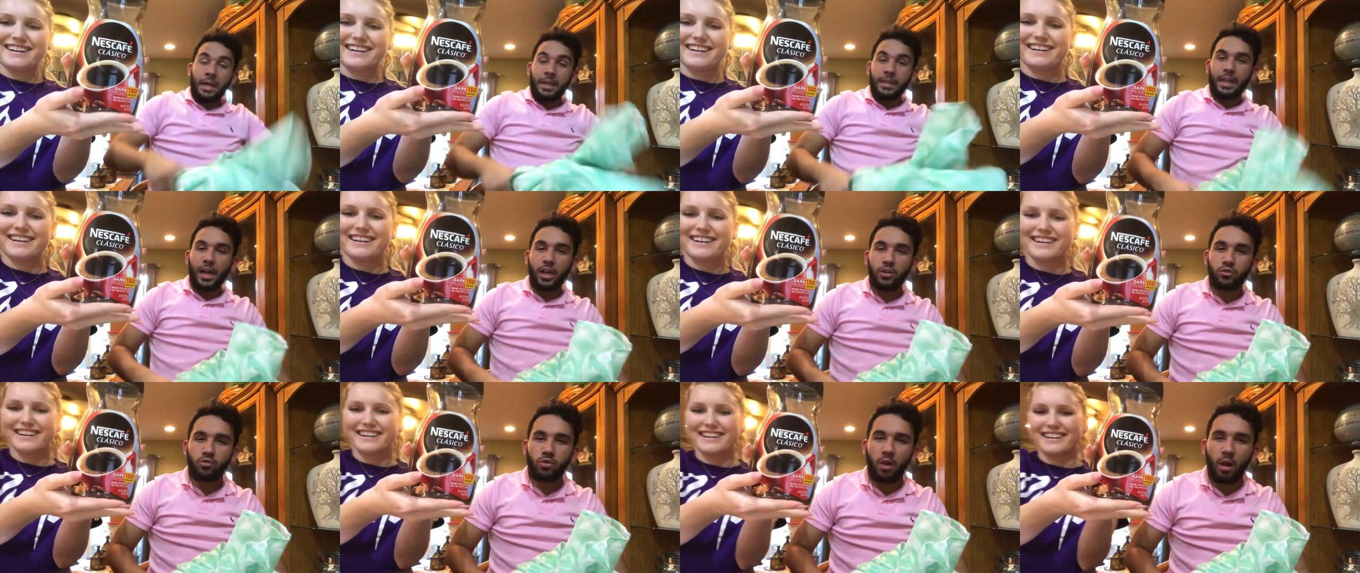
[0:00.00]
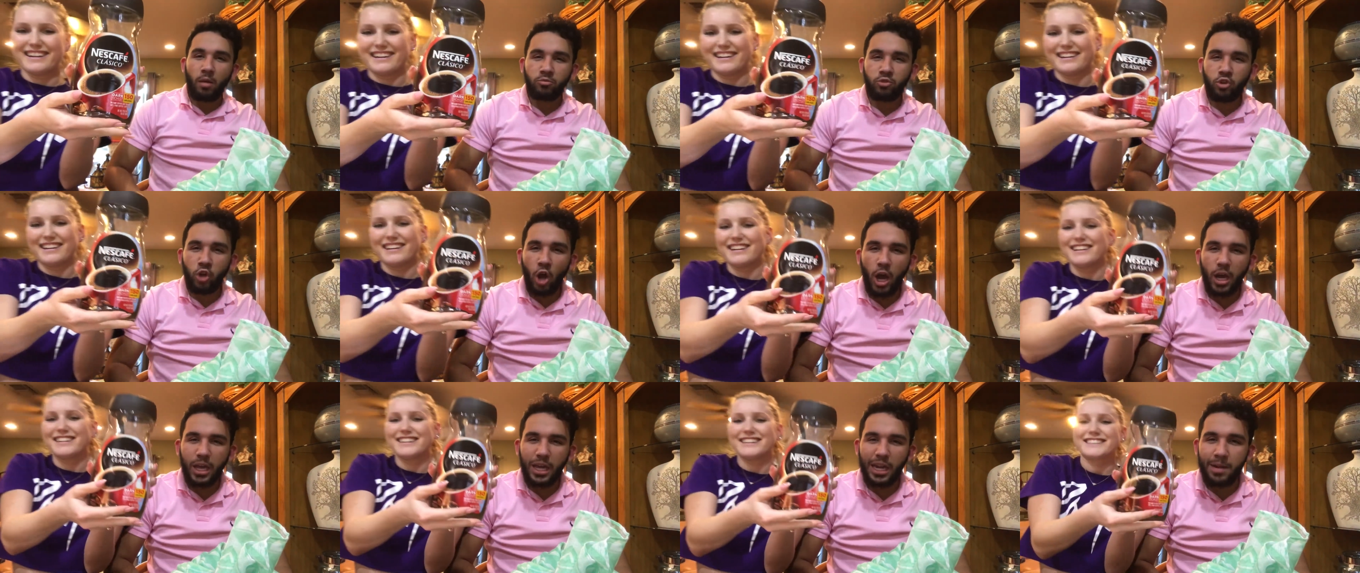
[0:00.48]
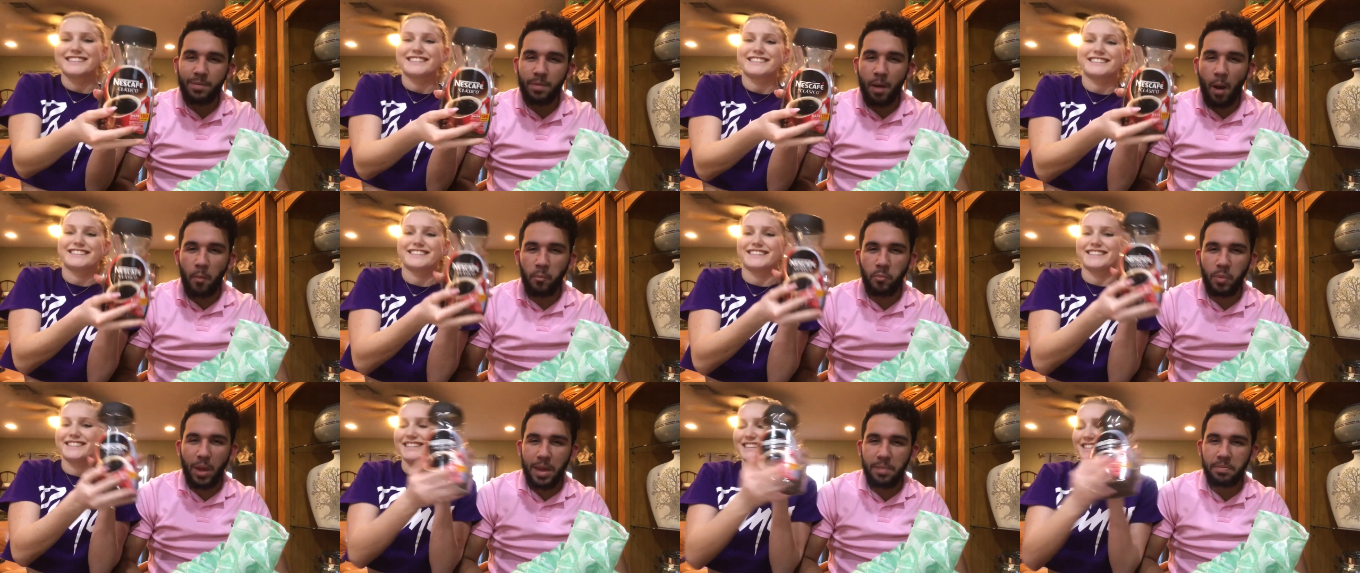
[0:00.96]
Speaker 1: That's what I'm talking
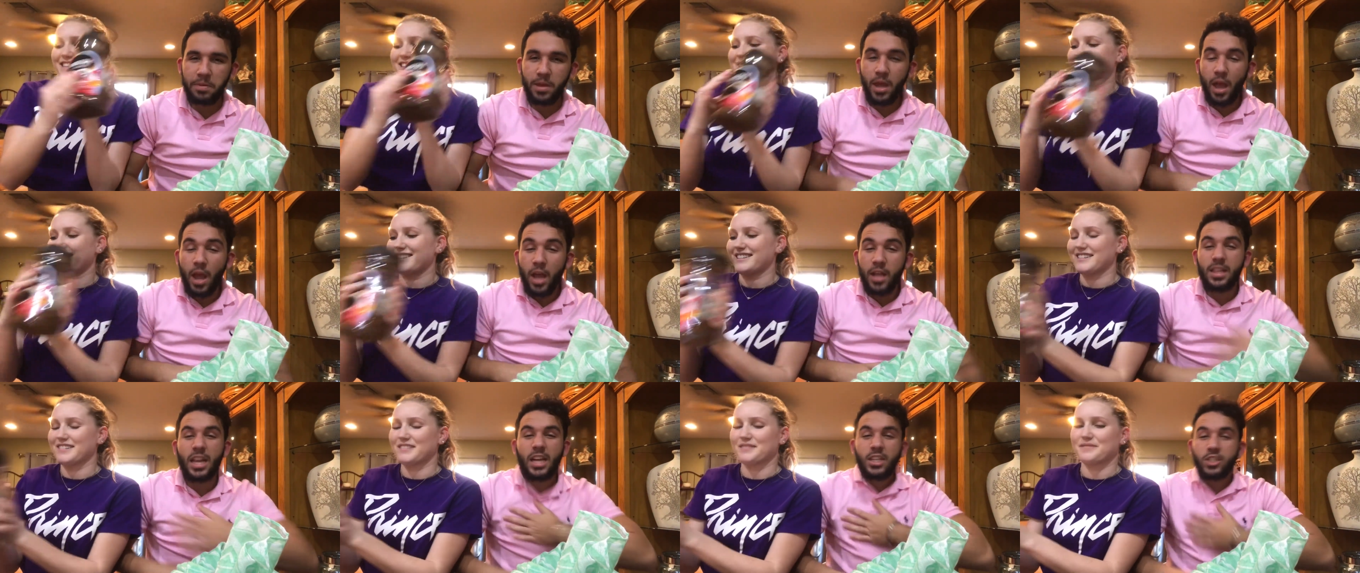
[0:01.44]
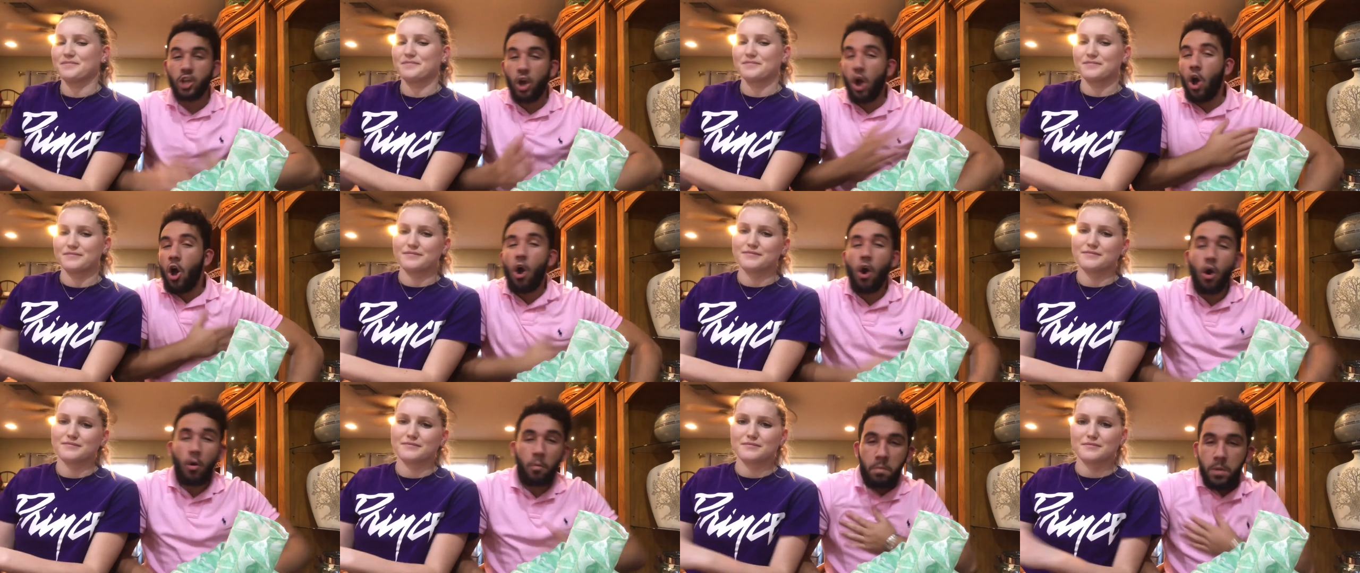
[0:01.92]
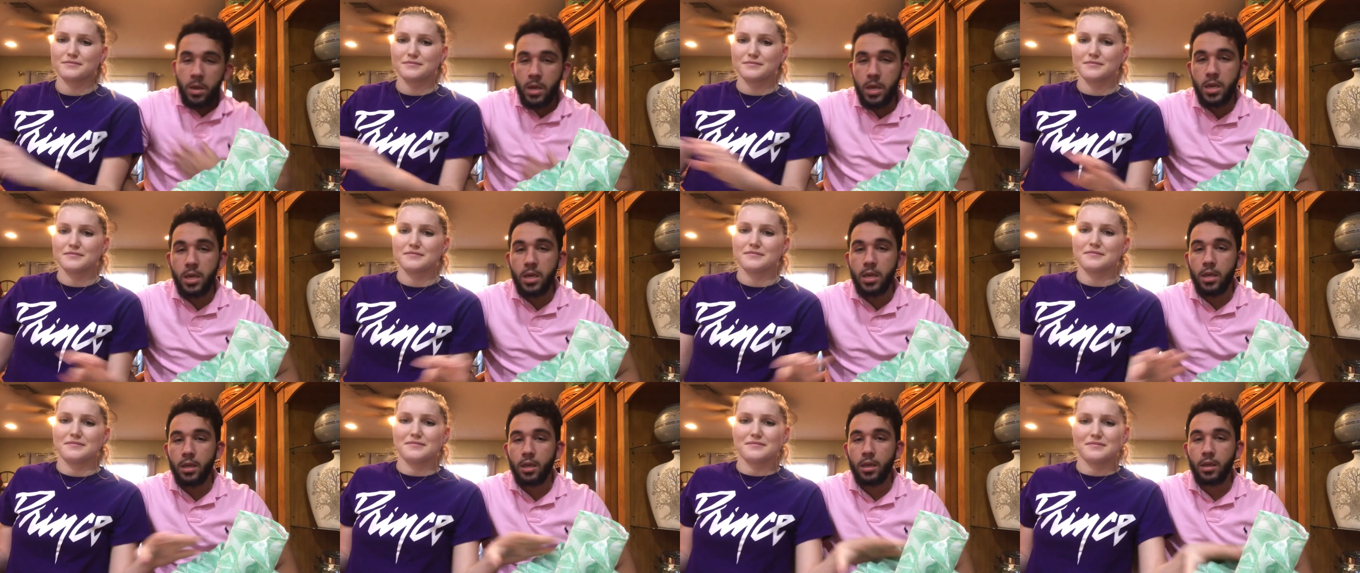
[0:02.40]
about, baby! That's all
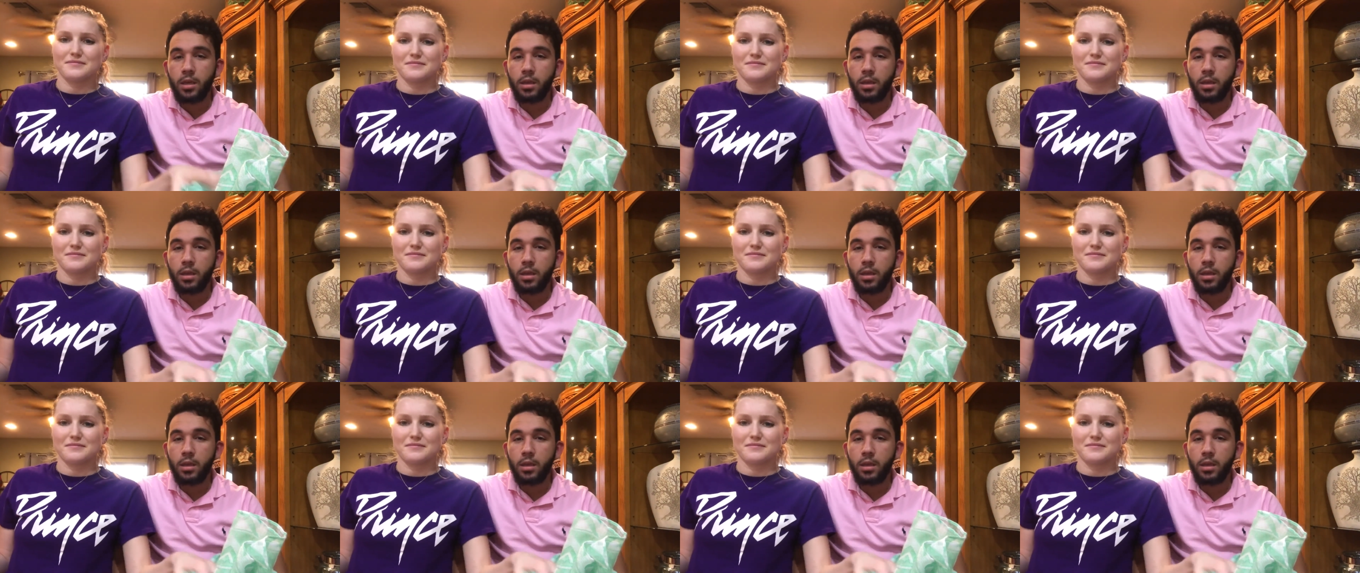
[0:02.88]
me!